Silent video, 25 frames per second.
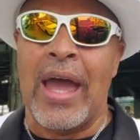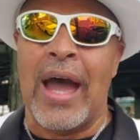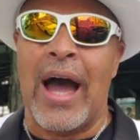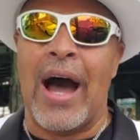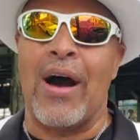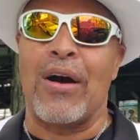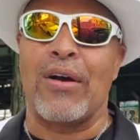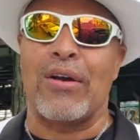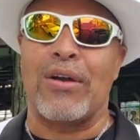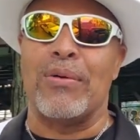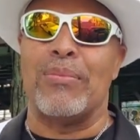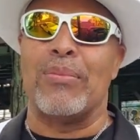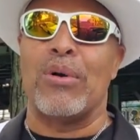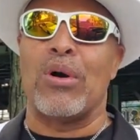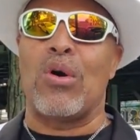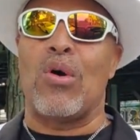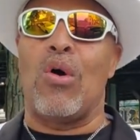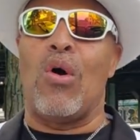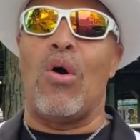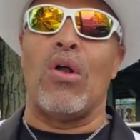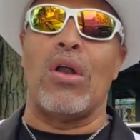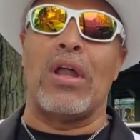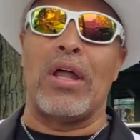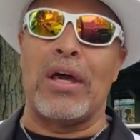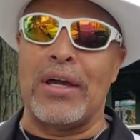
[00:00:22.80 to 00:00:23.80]
I'll give him a
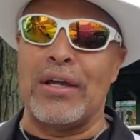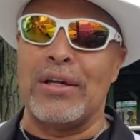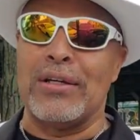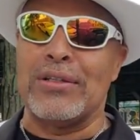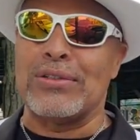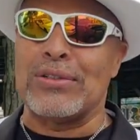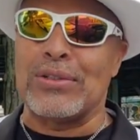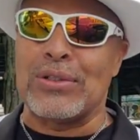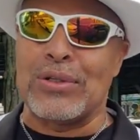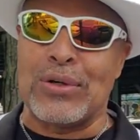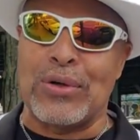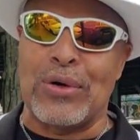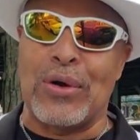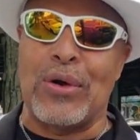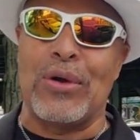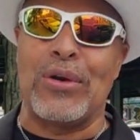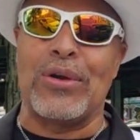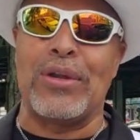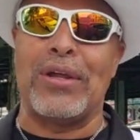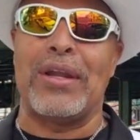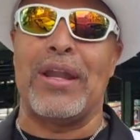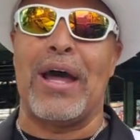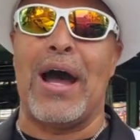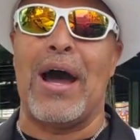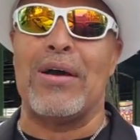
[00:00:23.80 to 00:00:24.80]
call later, a little
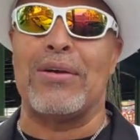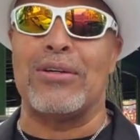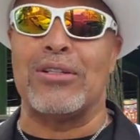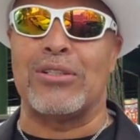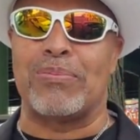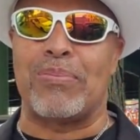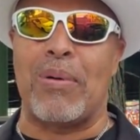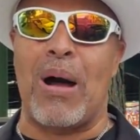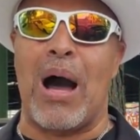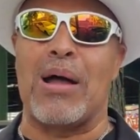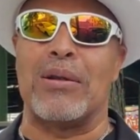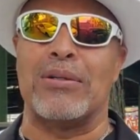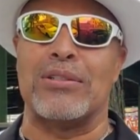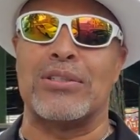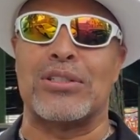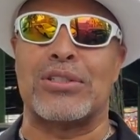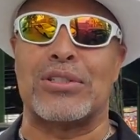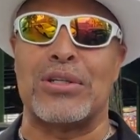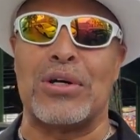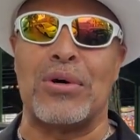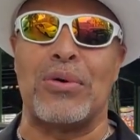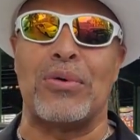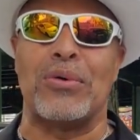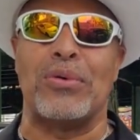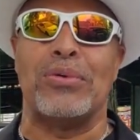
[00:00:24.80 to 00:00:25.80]
early now. He's probably
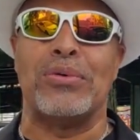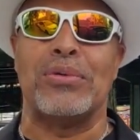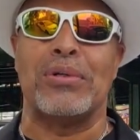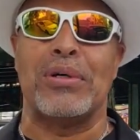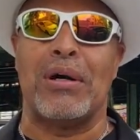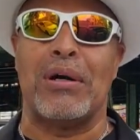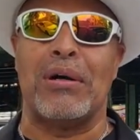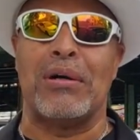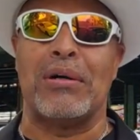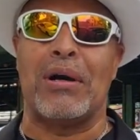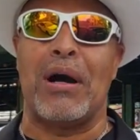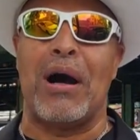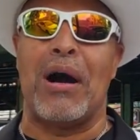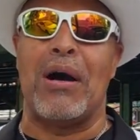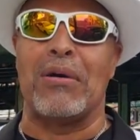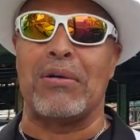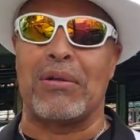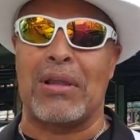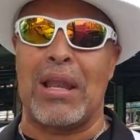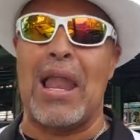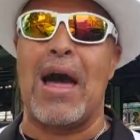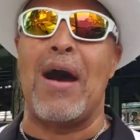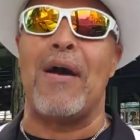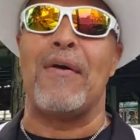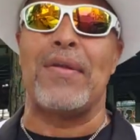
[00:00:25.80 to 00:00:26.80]
still on
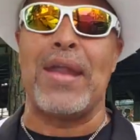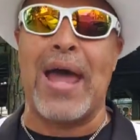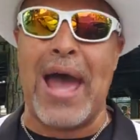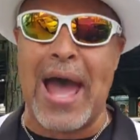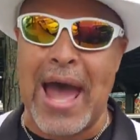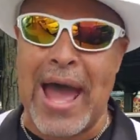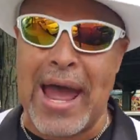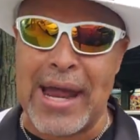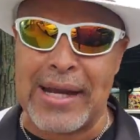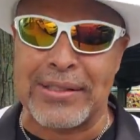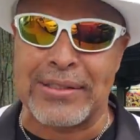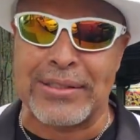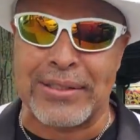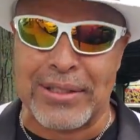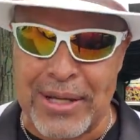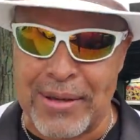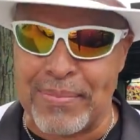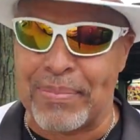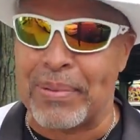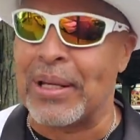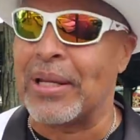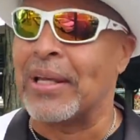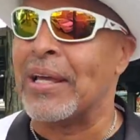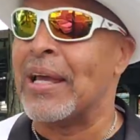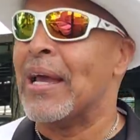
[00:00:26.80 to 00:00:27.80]
cloud nine
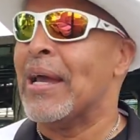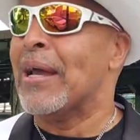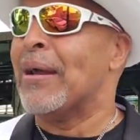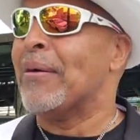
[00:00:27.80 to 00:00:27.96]
sleeping.